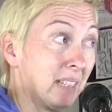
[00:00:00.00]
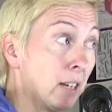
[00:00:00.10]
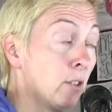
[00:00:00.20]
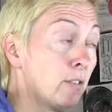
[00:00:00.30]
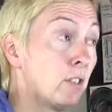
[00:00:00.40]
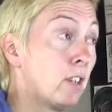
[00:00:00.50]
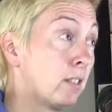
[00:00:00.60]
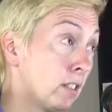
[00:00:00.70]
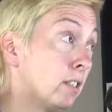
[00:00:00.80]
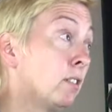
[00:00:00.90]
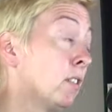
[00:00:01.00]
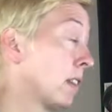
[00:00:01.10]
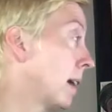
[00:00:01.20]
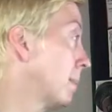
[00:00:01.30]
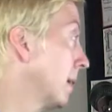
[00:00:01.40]
I don't know if you know
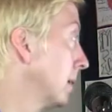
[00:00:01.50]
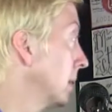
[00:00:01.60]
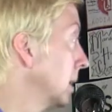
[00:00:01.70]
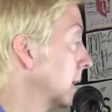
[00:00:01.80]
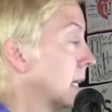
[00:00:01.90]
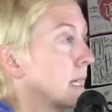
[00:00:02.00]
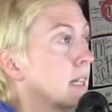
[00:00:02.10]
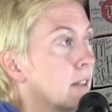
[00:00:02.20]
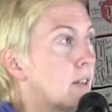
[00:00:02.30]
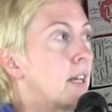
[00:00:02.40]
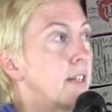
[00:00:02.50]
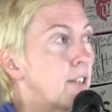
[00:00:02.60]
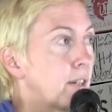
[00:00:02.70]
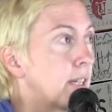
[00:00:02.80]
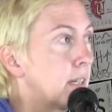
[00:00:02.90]
that, but there are a lot of
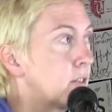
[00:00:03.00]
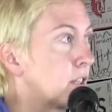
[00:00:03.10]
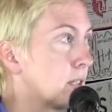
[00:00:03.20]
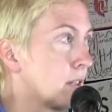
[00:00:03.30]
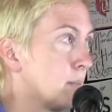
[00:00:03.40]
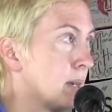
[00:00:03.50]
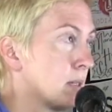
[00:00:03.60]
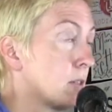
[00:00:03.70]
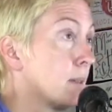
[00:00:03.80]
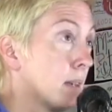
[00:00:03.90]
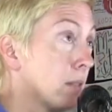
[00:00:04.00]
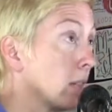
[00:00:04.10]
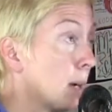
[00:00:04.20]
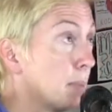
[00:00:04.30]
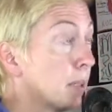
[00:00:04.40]
dark energies that are messing around. There
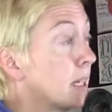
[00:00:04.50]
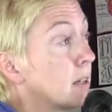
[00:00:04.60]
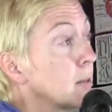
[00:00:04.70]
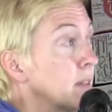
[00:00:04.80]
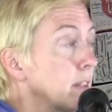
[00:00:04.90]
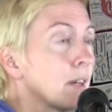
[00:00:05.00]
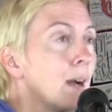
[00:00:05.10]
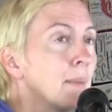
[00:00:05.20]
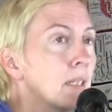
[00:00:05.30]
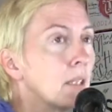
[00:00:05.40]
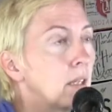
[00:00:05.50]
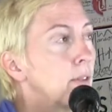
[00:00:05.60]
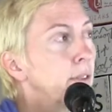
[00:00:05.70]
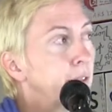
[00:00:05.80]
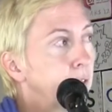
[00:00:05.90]
are a couple here, but they're coming to
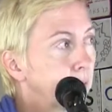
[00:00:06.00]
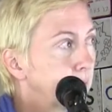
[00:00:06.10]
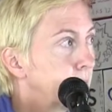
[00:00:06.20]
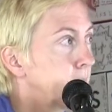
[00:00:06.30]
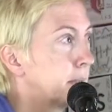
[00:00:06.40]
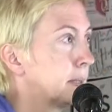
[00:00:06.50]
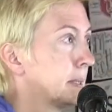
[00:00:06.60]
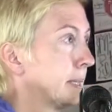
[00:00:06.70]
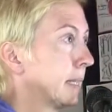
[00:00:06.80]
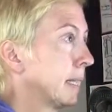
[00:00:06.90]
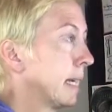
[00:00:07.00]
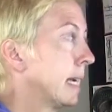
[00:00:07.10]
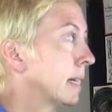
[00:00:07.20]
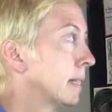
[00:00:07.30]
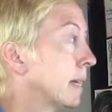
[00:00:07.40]
learn.
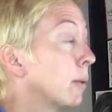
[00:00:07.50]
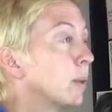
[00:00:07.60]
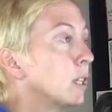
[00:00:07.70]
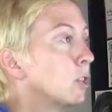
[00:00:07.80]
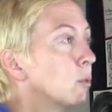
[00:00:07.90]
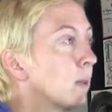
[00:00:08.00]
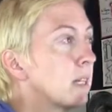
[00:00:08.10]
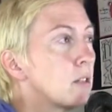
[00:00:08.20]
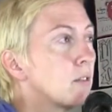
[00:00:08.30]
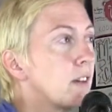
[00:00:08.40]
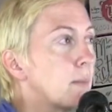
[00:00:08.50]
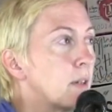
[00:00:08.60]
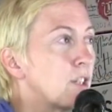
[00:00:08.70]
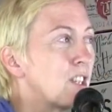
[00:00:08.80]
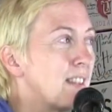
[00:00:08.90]
And when you raise your
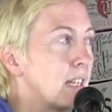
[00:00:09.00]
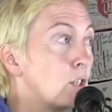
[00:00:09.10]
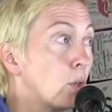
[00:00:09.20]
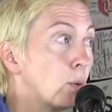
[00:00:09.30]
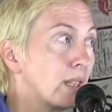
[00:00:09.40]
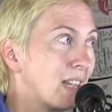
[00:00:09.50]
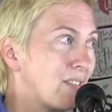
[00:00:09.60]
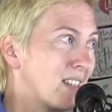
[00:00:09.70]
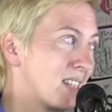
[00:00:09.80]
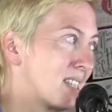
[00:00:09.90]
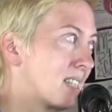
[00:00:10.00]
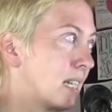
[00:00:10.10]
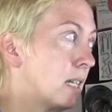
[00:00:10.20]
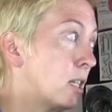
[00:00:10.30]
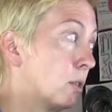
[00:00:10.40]
vibration, they don't even
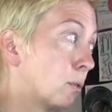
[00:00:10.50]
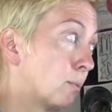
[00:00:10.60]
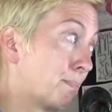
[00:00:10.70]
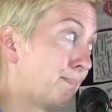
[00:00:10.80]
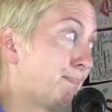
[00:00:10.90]
see you.